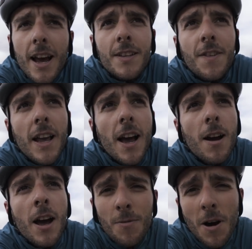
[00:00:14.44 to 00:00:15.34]
today's
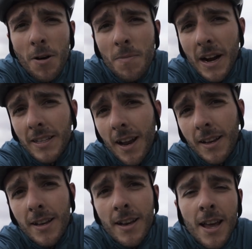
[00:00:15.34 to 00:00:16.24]
video. Welcome back to
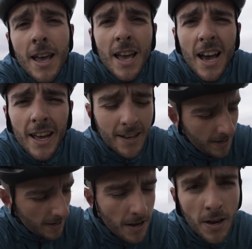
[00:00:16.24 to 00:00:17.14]
London and
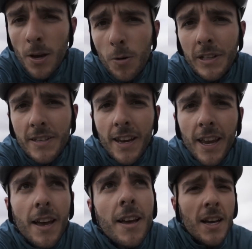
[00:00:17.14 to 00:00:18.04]
winter
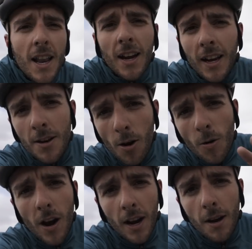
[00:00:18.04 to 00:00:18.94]
kit. Luckily, not
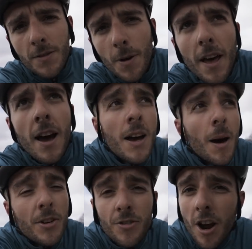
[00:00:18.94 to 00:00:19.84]
quite gloves weather.
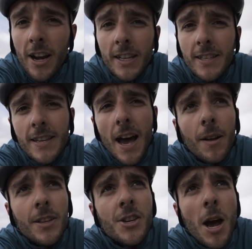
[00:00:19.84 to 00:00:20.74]
I'm just riding into
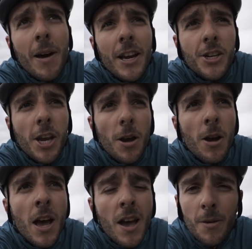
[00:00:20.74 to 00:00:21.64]
town to Jam HQ.
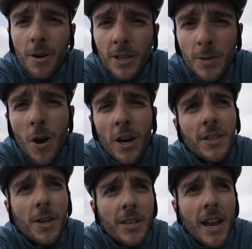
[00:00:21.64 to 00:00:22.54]
We've got some work
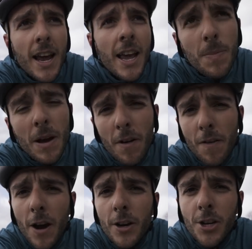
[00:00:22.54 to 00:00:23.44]
to do today. Bit of a
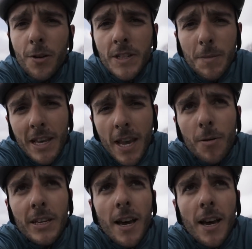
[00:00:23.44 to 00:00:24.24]
photo shoot for some of the kit we